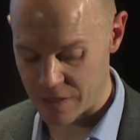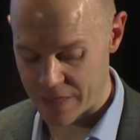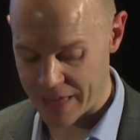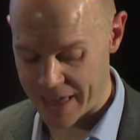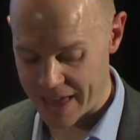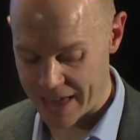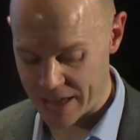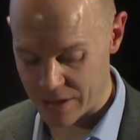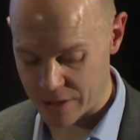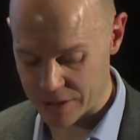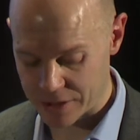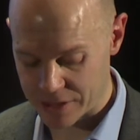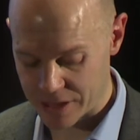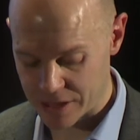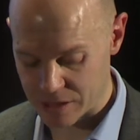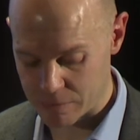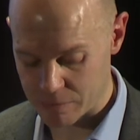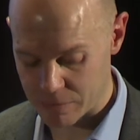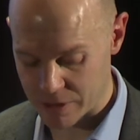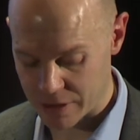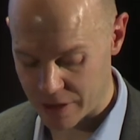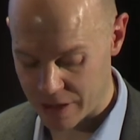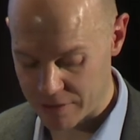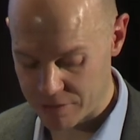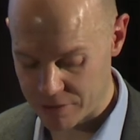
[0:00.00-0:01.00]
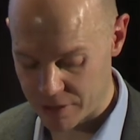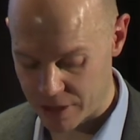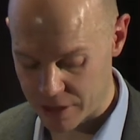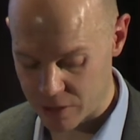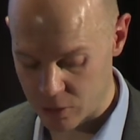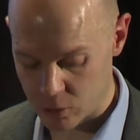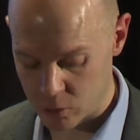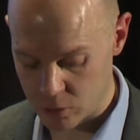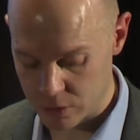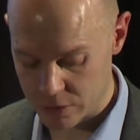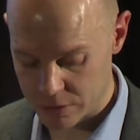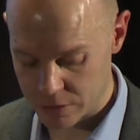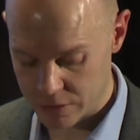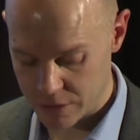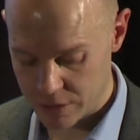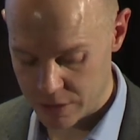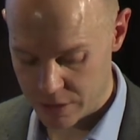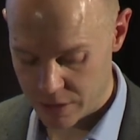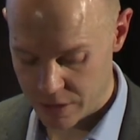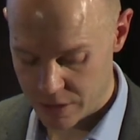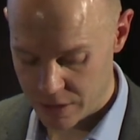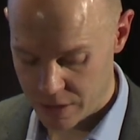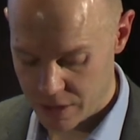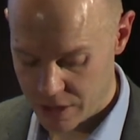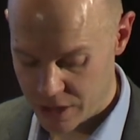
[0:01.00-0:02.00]
the AI system's lifecycle.
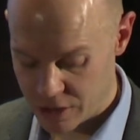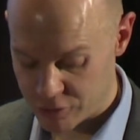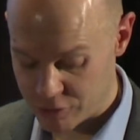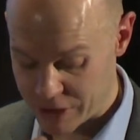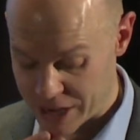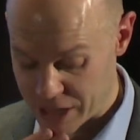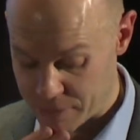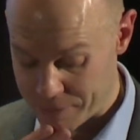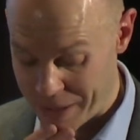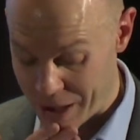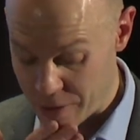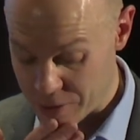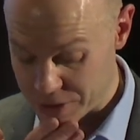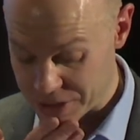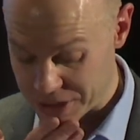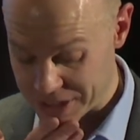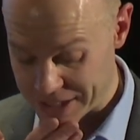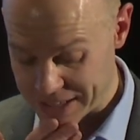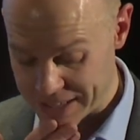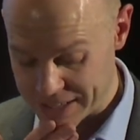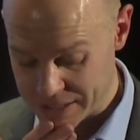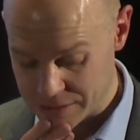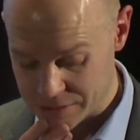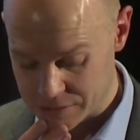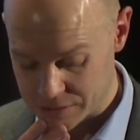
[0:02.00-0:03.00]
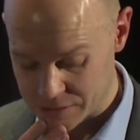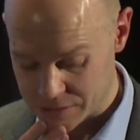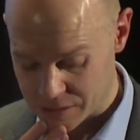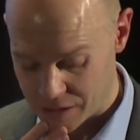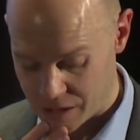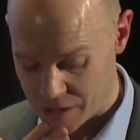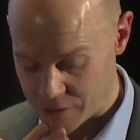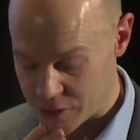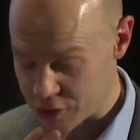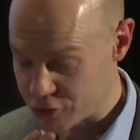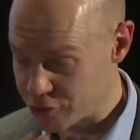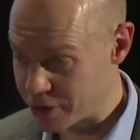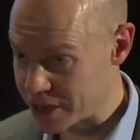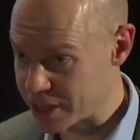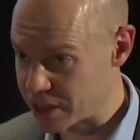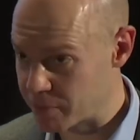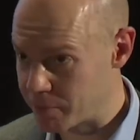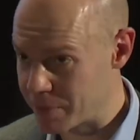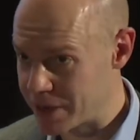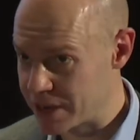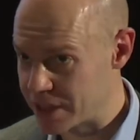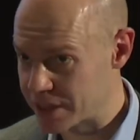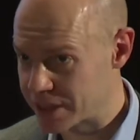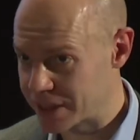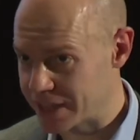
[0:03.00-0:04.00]
Transparency. The
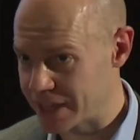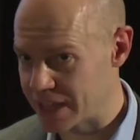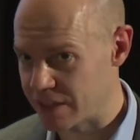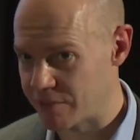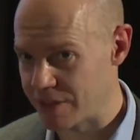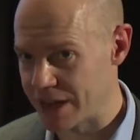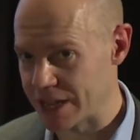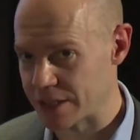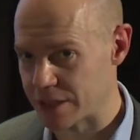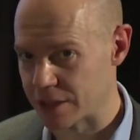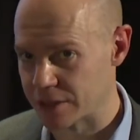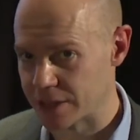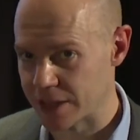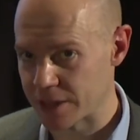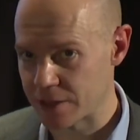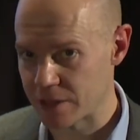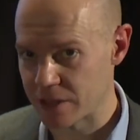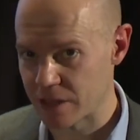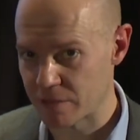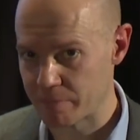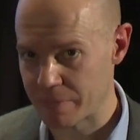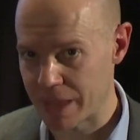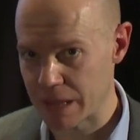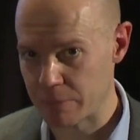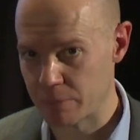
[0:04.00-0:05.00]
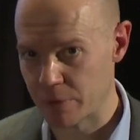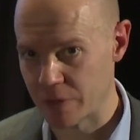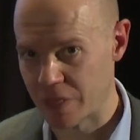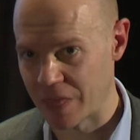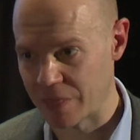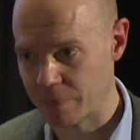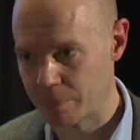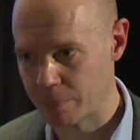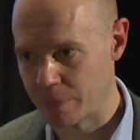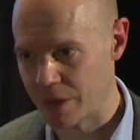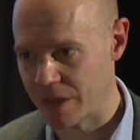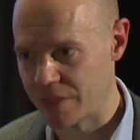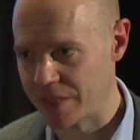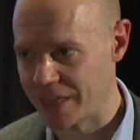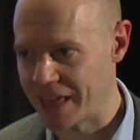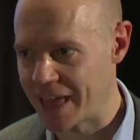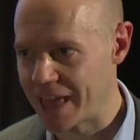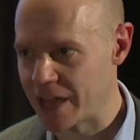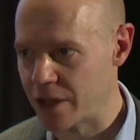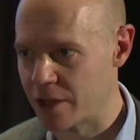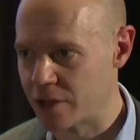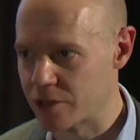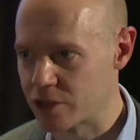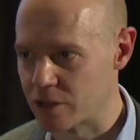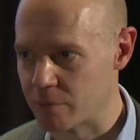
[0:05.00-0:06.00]
traceability of any decisions made by the
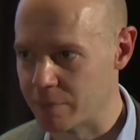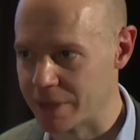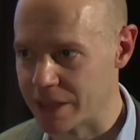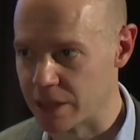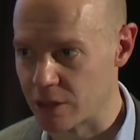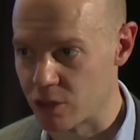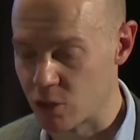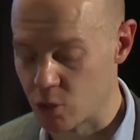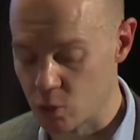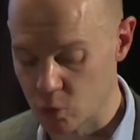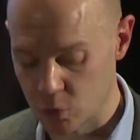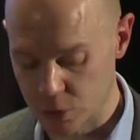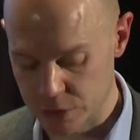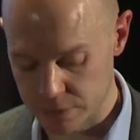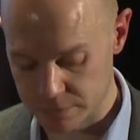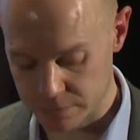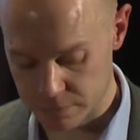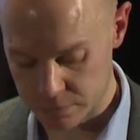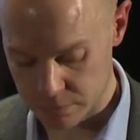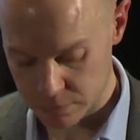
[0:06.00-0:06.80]
AI should be ensured.